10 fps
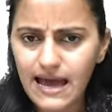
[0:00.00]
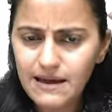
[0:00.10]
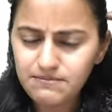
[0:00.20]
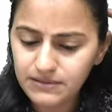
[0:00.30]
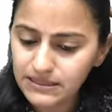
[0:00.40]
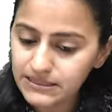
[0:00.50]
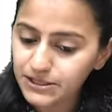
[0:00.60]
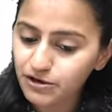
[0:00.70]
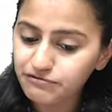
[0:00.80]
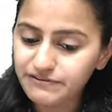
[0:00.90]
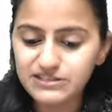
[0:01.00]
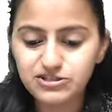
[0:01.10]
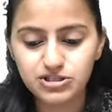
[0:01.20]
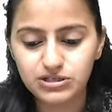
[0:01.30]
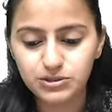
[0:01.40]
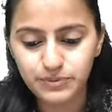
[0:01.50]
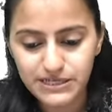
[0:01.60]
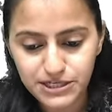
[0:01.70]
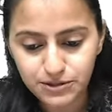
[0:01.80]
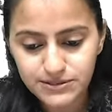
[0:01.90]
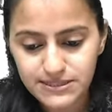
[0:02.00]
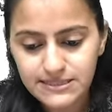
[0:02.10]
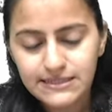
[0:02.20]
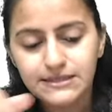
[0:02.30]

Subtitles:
app under your featured videos.